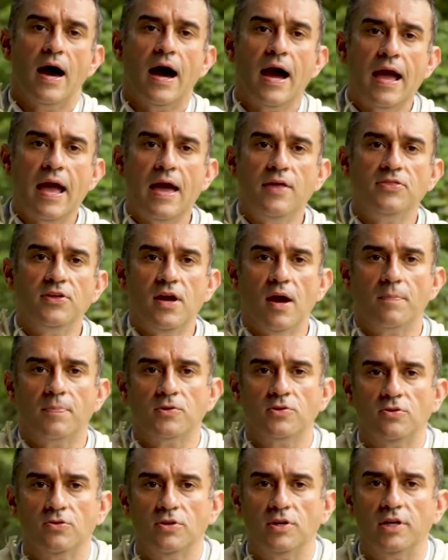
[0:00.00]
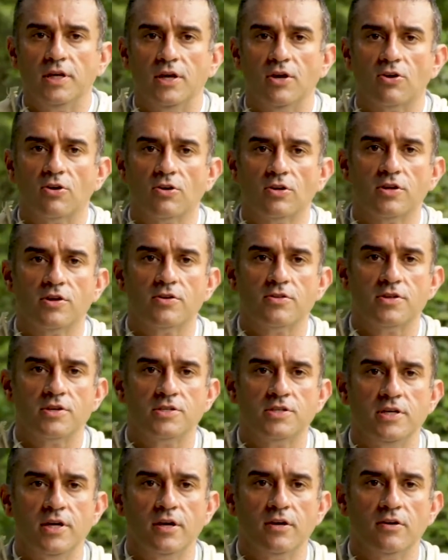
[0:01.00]
I had the opportunity earlier
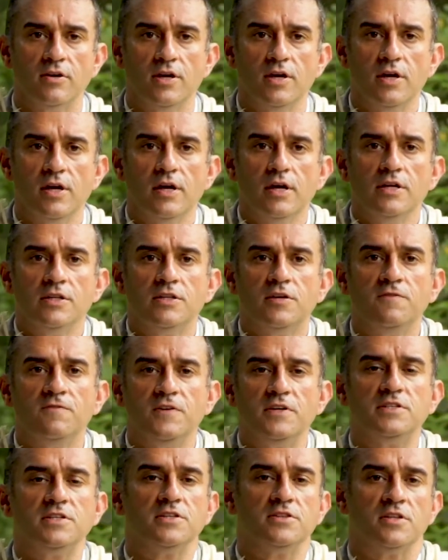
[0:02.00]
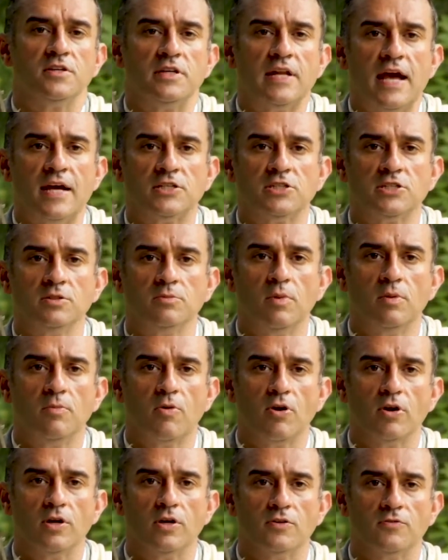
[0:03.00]
this year to visit the National
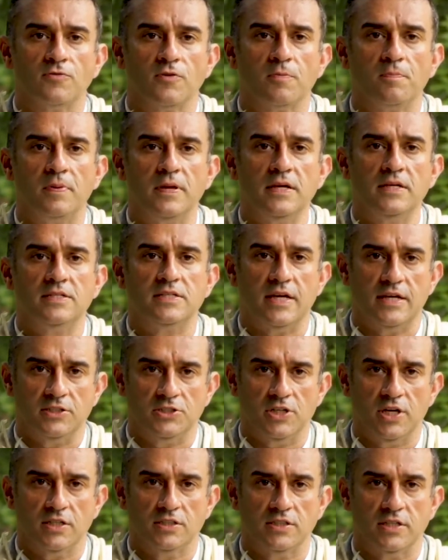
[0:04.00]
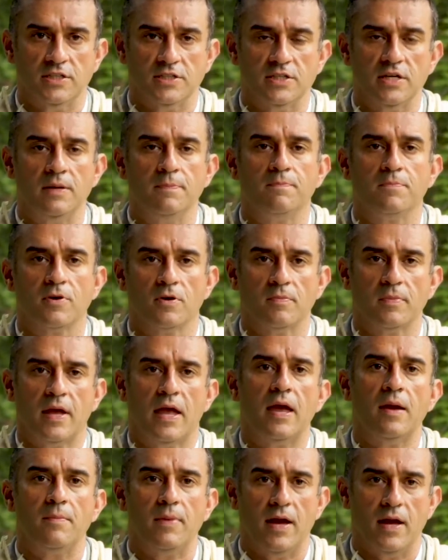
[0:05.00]
Memorial for Peace and Justice in
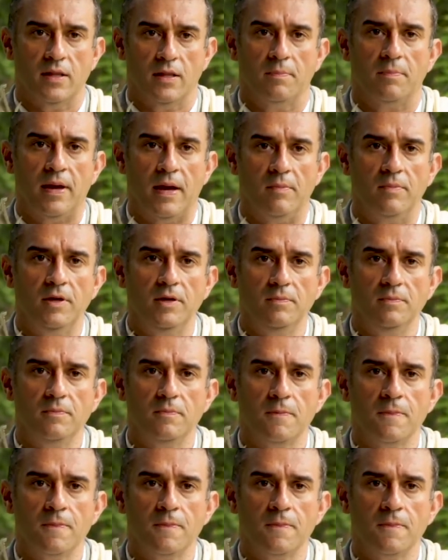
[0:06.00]
Birmingham, Alabama,